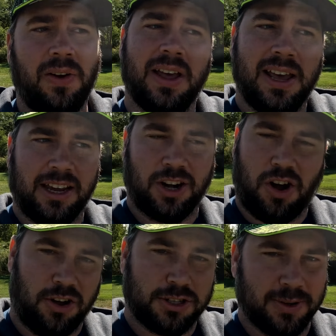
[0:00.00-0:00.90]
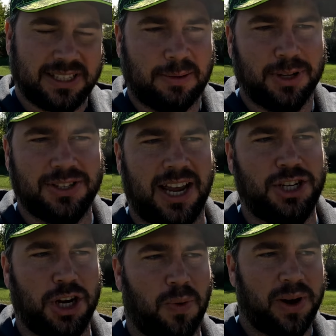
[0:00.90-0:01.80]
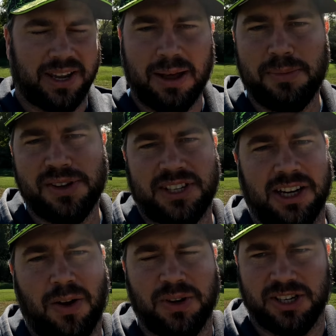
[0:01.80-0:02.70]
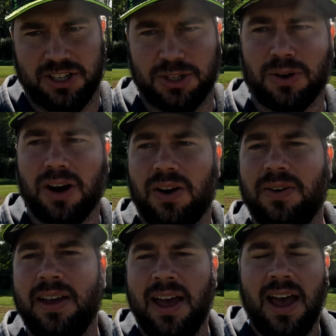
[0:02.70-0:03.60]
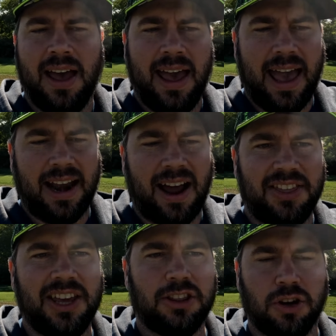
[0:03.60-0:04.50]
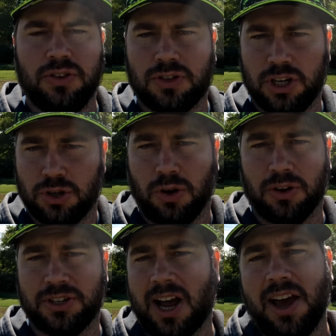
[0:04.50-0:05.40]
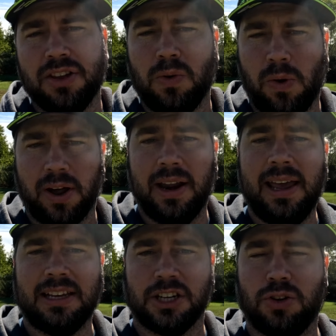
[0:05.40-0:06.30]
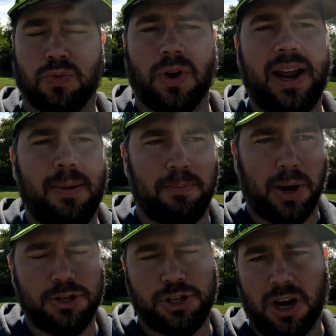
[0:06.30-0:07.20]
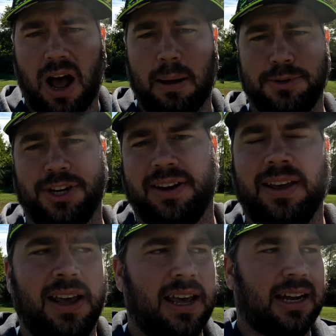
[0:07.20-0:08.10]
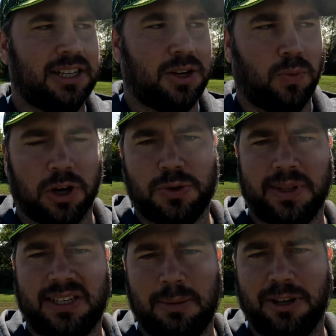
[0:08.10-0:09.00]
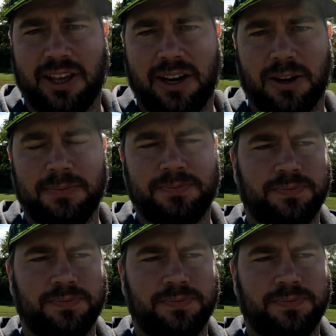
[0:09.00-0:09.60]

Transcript: You can also accept those AG01 gimbals that go into the Zorro. And I think those controllers, either one, is a great budget option because it works with a simulator.